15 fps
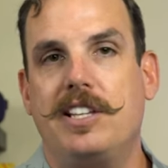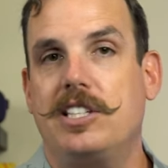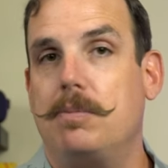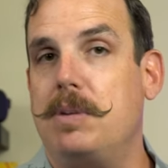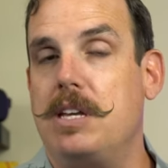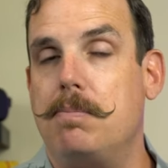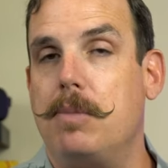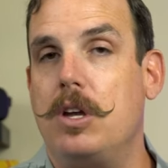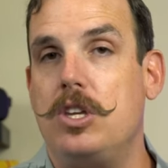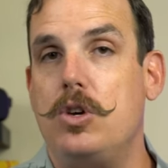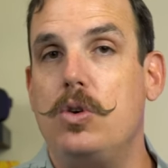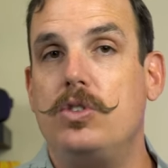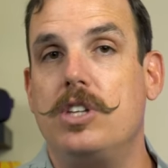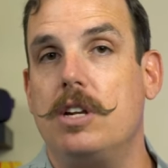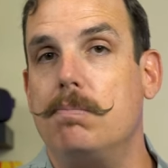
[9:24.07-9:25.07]
things that can be
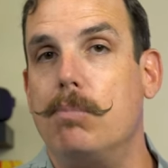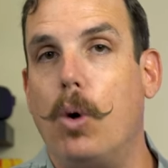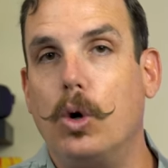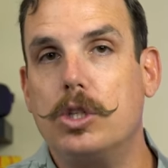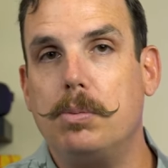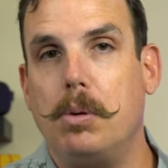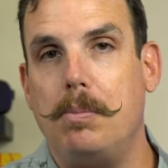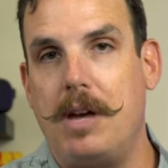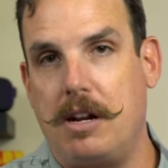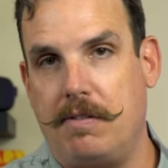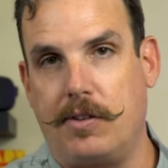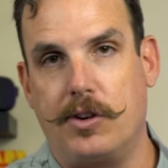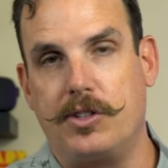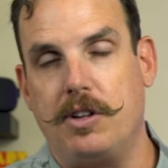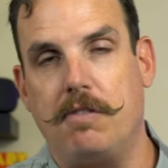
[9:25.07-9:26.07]
used in multiple
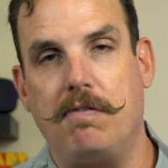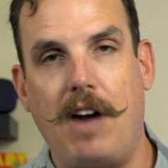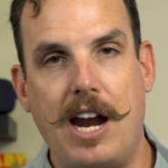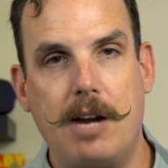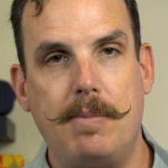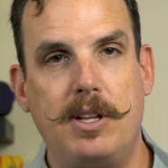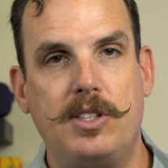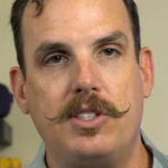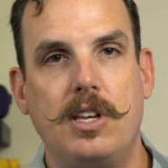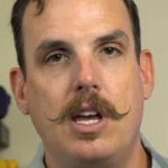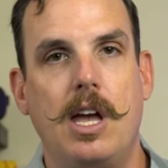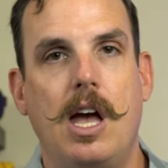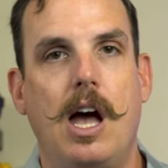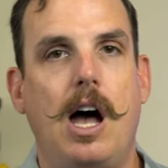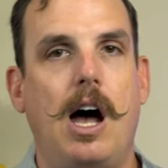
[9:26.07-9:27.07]
metaverse environments.
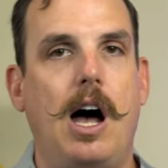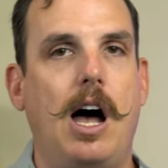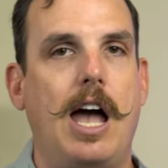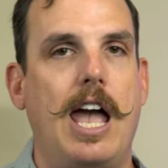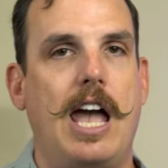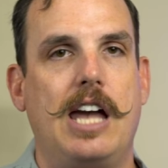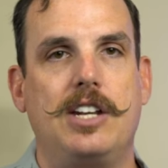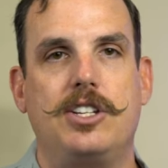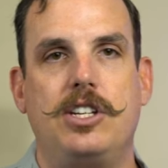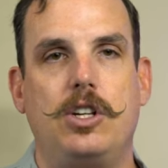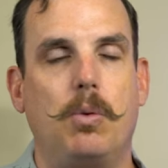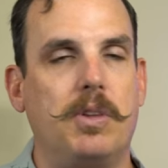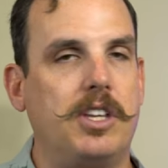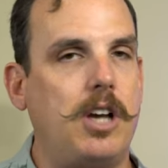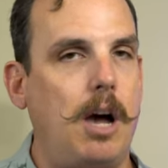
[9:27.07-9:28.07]
And you
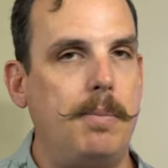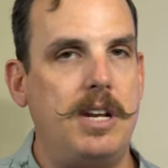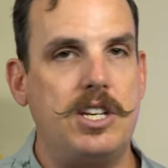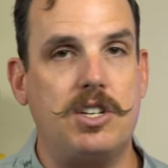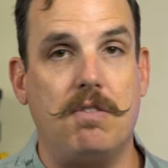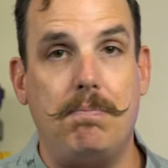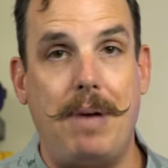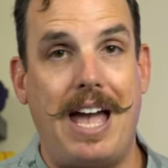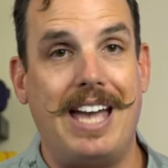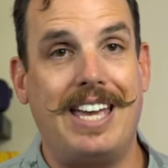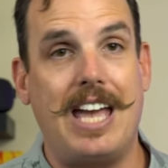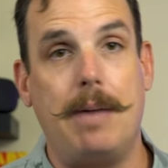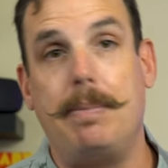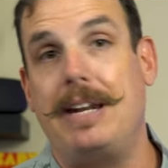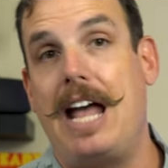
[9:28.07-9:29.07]
know, with the combination of
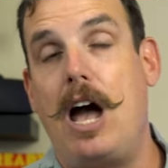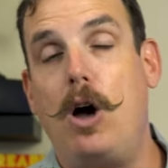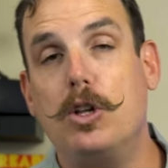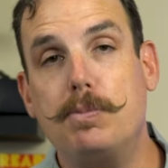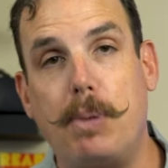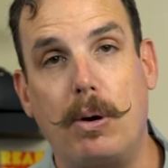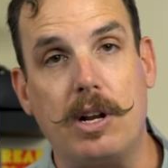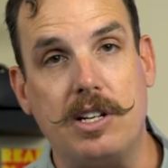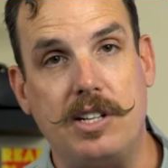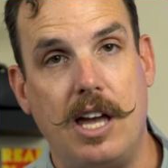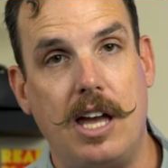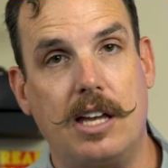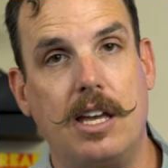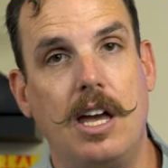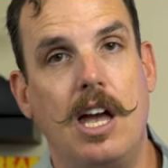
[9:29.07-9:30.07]
Bandcamp and House Party
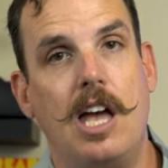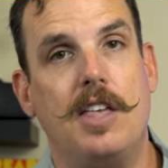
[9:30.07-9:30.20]
tech,